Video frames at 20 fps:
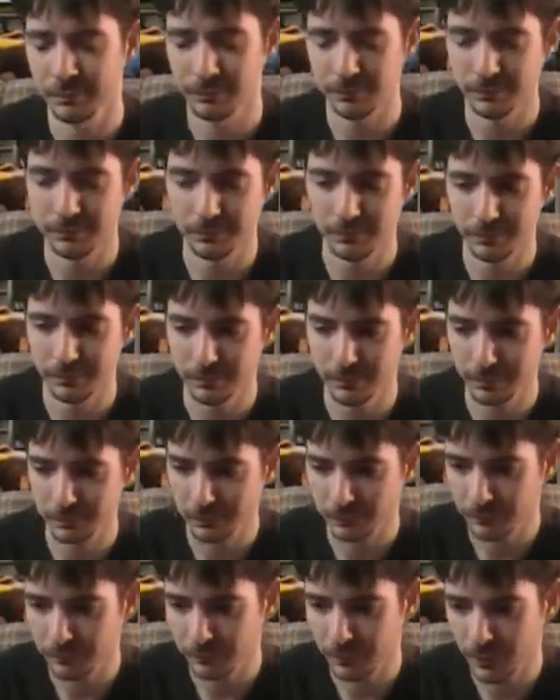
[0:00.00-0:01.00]

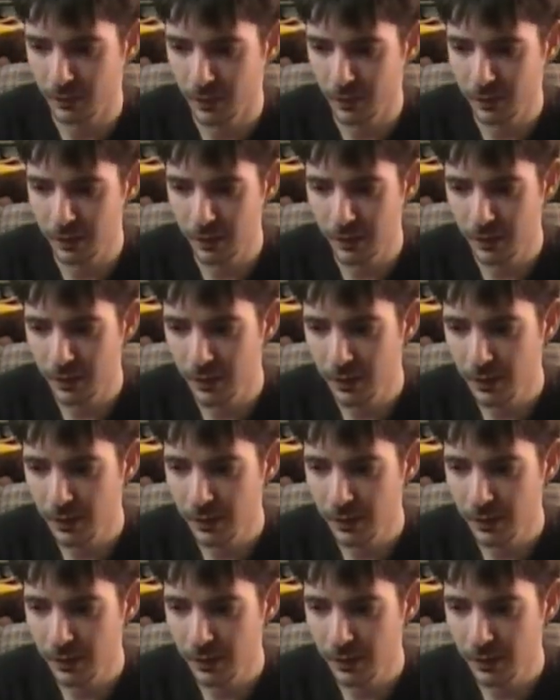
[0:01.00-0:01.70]
[no speech]